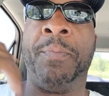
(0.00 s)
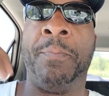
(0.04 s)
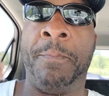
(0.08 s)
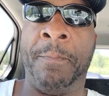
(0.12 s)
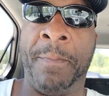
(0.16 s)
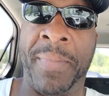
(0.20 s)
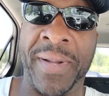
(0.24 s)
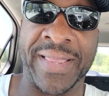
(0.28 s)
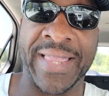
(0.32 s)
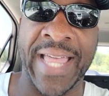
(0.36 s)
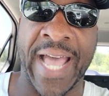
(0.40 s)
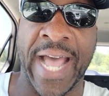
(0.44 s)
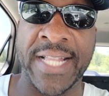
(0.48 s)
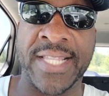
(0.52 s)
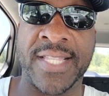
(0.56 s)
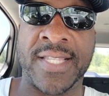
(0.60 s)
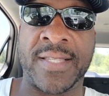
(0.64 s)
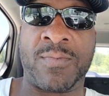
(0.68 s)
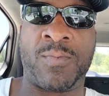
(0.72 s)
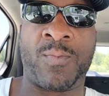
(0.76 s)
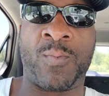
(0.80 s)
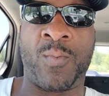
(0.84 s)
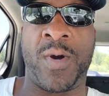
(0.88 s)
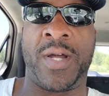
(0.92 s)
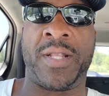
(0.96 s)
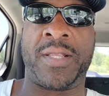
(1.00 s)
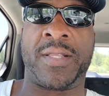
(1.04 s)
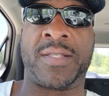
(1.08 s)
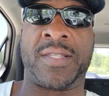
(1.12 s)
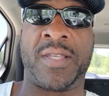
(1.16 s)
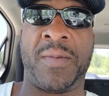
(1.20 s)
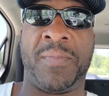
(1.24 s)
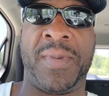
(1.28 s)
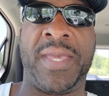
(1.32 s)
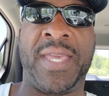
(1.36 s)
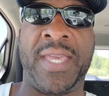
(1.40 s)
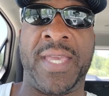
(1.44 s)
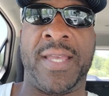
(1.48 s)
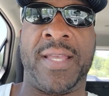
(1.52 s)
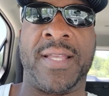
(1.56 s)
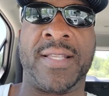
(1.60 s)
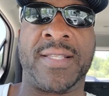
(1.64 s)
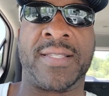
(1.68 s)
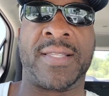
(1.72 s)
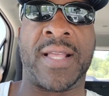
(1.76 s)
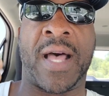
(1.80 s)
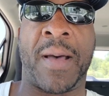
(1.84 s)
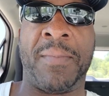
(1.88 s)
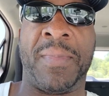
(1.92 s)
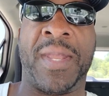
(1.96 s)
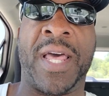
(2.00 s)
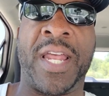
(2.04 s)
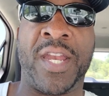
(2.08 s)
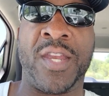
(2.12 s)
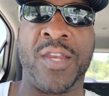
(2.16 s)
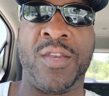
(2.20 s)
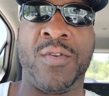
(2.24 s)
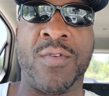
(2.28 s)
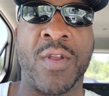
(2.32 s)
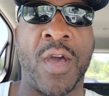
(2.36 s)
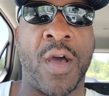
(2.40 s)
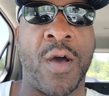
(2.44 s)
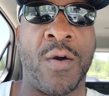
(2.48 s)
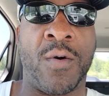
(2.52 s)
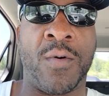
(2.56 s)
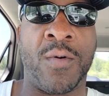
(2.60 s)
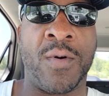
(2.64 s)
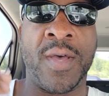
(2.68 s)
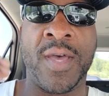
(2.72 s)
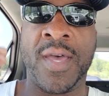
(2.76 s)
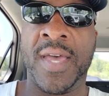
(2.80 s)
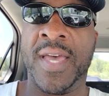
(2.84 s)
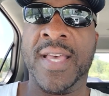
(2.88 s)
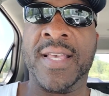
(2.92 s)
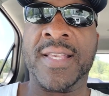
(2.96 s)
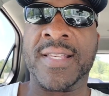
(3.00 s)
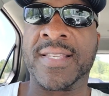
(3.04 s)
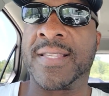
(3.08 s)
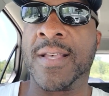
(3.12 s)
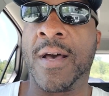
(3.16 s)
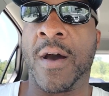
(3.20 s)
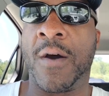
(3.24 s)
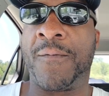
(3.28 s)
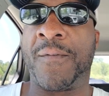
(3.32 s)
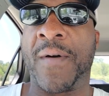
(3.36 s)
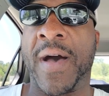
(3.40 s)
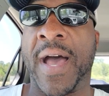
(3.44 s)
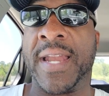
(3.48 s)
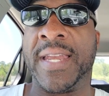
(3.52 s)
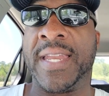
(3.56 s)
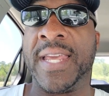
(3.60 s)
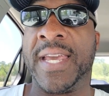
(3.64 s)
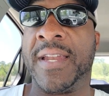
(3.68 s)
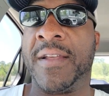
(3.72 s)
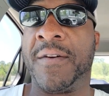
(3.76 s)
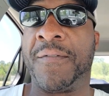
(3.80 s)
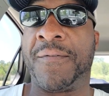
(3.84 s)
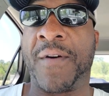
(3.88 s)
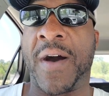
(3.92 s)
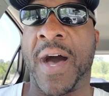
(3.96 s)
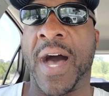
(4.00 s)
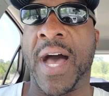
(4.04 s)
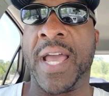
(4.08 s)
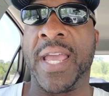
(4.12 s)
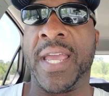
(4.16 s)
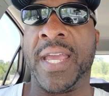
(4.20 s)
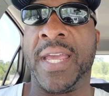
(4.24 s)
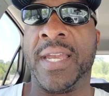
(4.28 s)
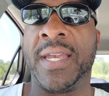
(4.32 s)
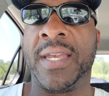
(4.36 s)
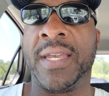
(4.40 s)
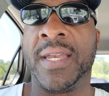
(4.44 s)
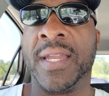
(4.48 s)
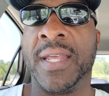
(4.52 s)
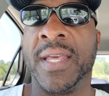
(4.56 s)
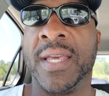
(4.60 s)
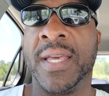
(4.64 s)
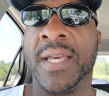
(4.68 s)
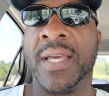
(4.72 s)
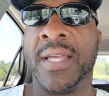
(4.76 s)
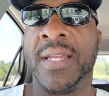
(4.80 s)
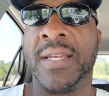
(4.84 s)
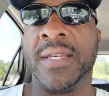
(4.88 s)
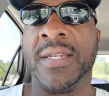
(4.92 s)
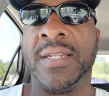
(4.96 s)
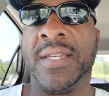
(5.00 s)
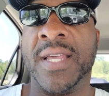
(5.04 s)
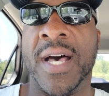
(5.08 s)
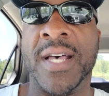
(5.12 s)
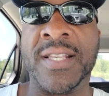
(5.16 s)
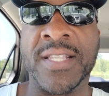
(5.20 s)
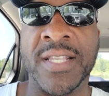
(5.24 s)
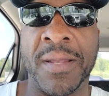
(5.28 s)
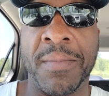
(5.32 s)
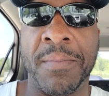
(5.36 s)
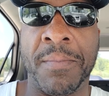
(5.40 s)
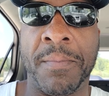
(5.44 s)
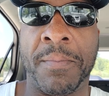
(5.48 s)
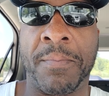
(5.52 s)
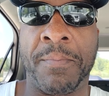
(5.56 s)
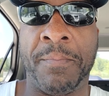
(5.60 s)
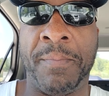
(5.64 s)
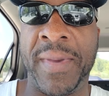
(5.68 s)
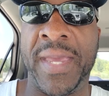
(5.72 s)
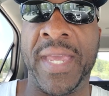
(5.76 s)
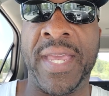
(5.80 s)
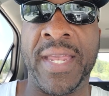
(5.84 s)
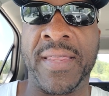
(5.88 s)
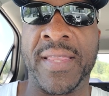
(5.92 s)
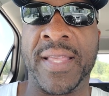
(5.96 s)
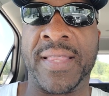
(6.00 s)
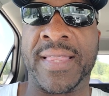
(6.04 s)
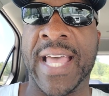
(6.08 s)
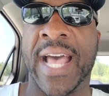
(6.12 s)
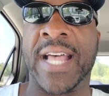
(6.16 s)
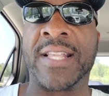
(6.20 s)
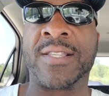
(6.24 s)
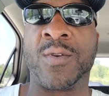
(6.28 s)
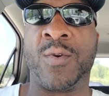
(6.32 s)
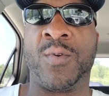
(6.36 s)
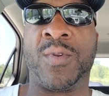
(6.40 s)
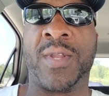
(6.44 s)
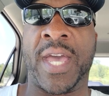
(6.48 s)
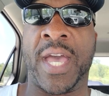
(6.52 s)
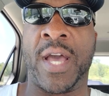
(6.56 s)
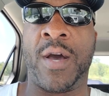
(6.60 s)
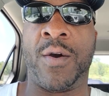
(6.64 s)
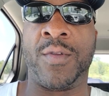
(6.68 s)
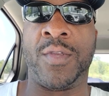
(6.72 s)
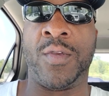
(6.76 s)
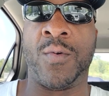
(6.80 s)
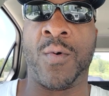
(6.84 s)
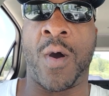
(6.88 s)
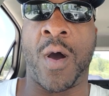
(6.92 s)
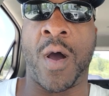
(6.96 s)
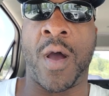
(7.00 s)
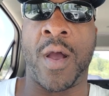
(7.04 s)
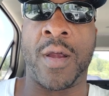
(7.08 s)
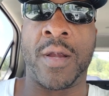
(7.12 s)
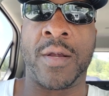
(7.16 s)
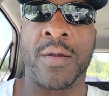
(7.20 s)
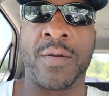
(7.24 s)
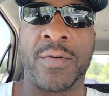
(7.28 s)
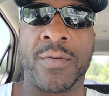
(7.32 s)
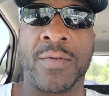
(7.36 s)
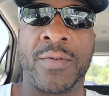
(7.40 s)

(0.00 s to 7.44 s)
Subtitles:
But that's what, to me, is, I'm letting you know, self-identifying doesn't mean that that's who the hell you are.